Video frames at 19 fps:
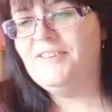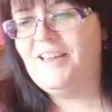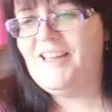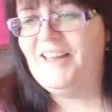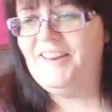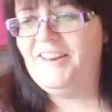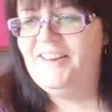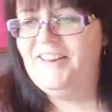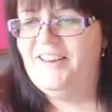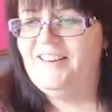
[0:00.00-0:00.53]

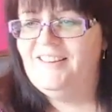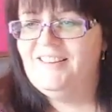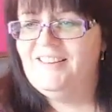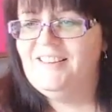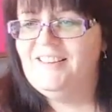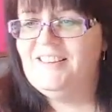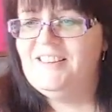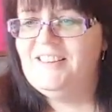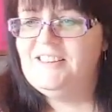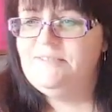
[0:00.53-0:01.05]
Diana.
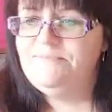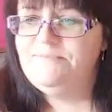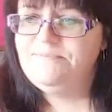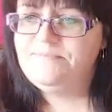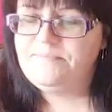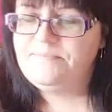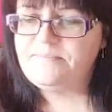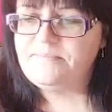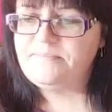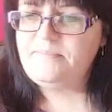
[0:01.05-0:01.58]

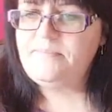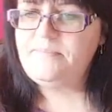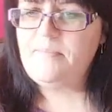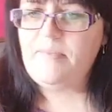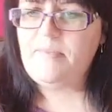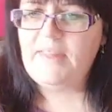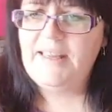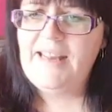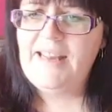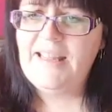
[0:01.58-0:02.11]

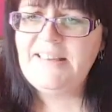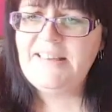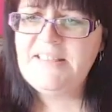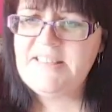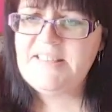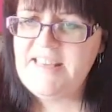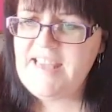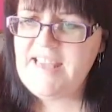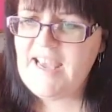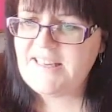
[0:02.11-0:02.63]
Elaine
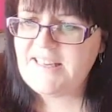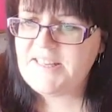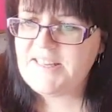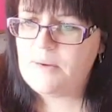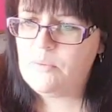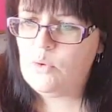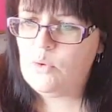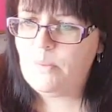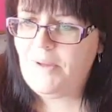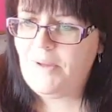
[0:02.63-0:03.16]
D, has
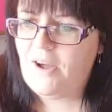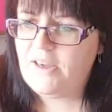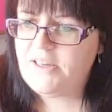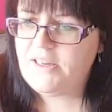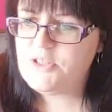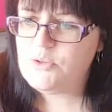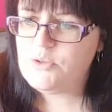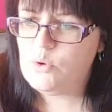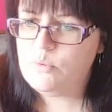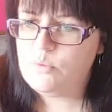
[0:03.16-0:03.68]
that wall
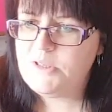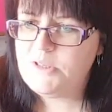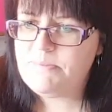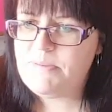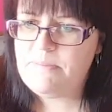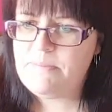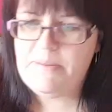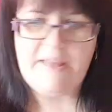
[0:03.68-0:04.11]
behind you always been